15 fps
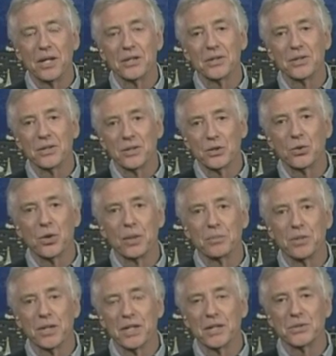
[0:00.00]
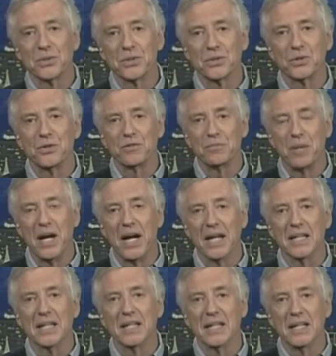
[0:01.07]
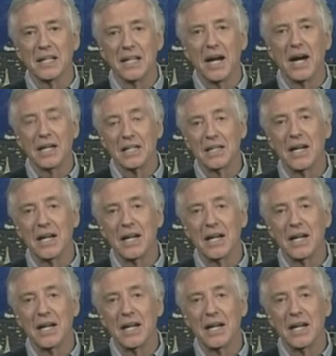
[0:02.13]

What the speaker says: rather than the corporate interests who have bought our